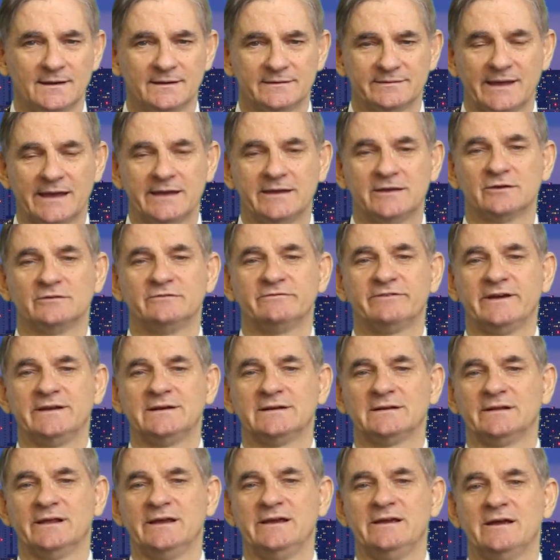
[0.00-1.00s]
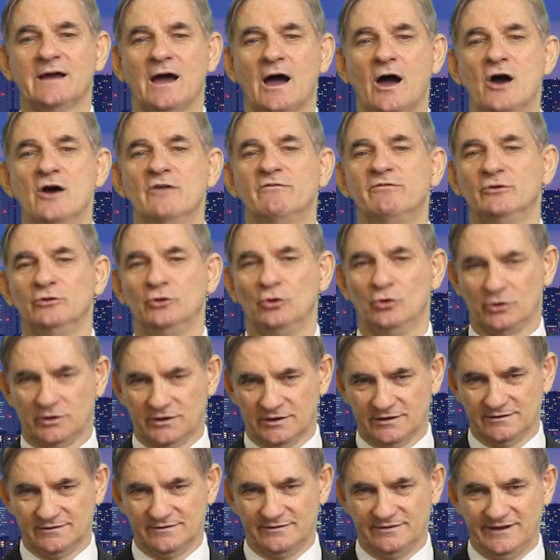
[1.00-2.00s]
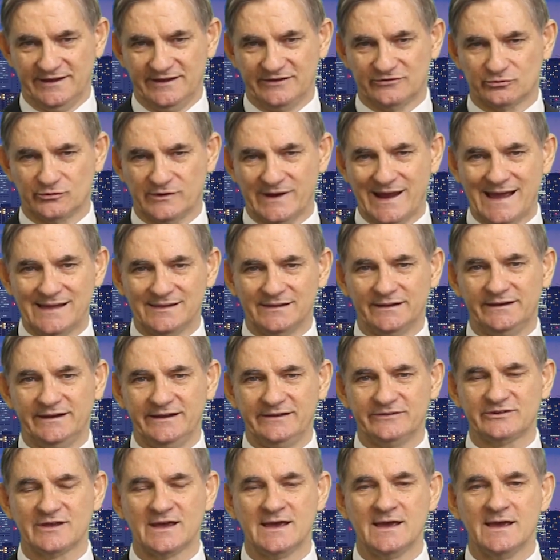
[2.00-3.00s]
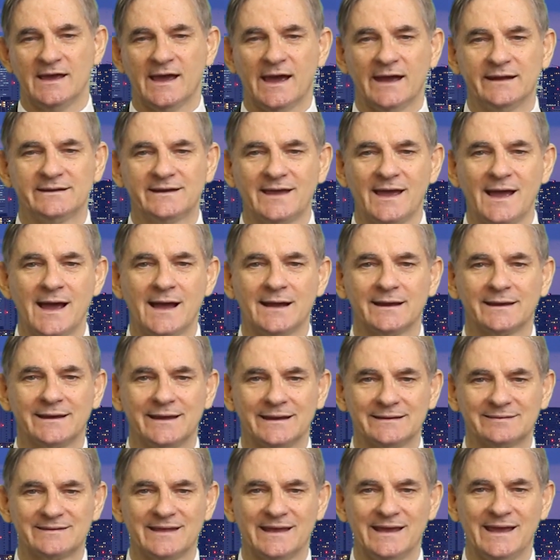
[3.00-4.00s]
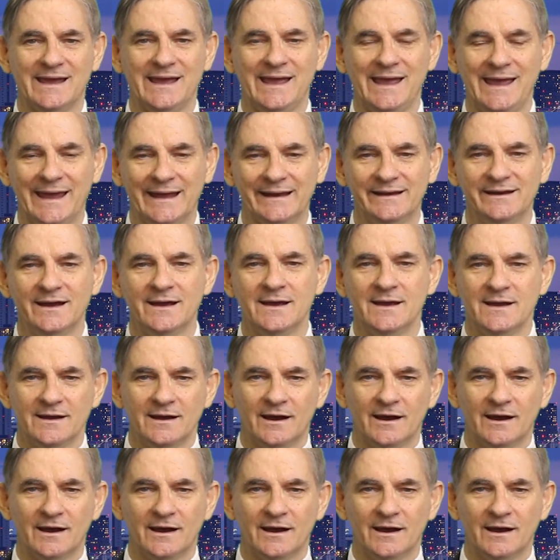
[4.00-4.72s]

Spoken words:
They conveniently overlook these realities and can't get their head